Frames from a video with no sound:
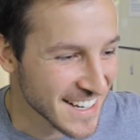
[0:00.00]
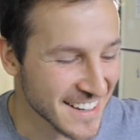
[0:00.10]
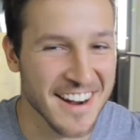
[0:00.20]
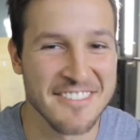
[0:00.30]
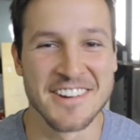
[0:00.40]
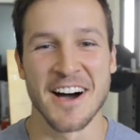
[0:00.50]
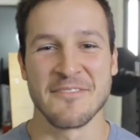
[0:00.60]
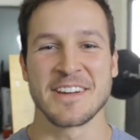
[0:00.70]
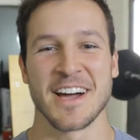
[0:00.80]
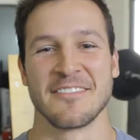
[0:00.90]
or I would not
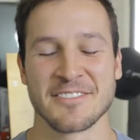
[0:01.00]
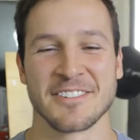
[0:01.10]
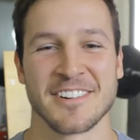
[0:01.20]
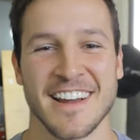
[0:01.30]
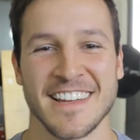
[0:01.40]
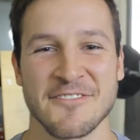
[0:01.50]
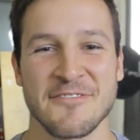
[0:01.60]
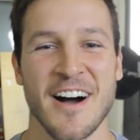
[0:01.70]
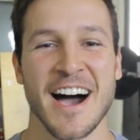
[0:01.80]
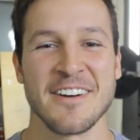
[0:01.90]
be comfortable running
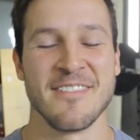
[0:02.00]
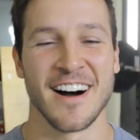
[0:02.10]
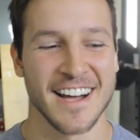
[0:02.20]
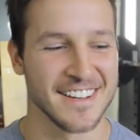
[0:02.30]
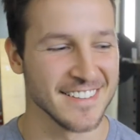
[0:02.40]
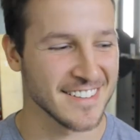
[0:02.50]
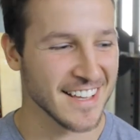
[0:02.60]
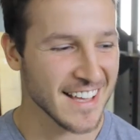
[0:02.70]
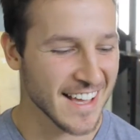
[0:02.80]
5 miles.